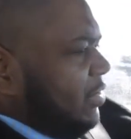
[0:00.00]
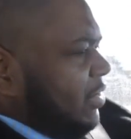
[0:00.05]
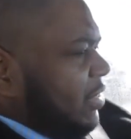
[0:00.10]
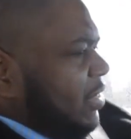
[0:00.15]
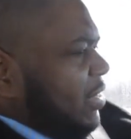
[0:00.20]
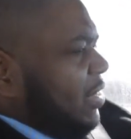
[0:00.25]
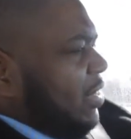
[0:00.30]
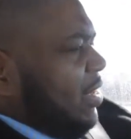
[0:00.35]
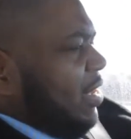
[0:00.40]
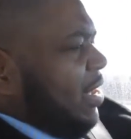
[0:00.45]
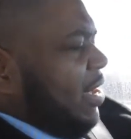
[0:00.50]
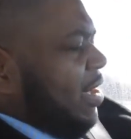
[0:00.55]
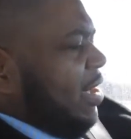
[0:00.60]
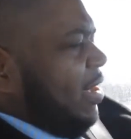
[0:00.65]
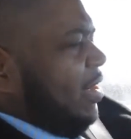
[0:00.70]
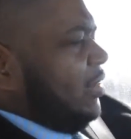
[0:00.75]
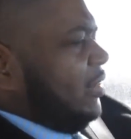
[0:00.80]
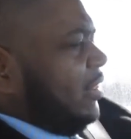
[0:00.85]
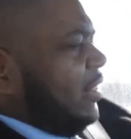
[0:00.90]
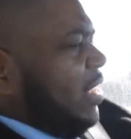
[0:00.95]

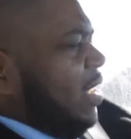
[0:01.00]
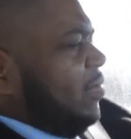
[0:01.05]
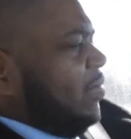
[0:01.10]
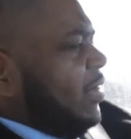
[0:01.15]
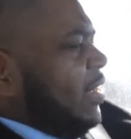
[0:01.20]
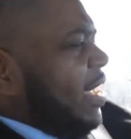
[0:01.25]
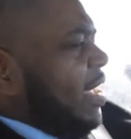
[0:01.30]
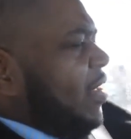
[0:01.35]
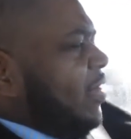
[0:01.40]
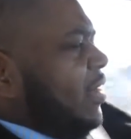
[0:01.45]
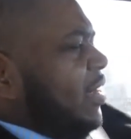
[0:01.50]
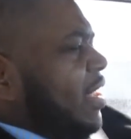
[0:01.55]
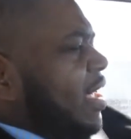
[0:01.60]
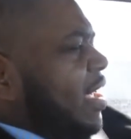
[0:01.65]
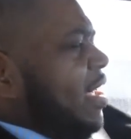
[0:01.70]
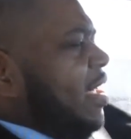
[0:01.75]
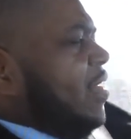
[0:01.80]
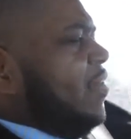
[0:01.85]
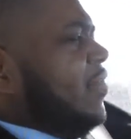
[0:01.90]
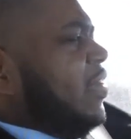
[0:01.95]
to come down and
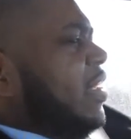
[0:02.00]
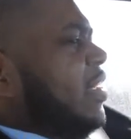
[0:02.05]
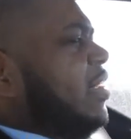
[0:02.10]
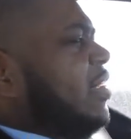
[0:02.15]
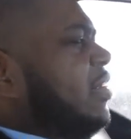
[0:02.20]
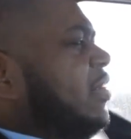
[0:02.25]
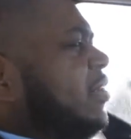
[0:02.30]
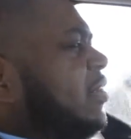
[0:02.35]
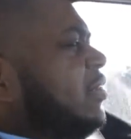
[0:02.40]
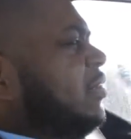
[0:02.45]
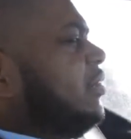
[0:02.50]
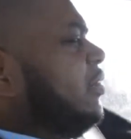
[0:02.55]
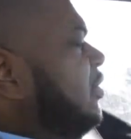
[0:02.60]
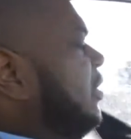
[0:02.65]
have a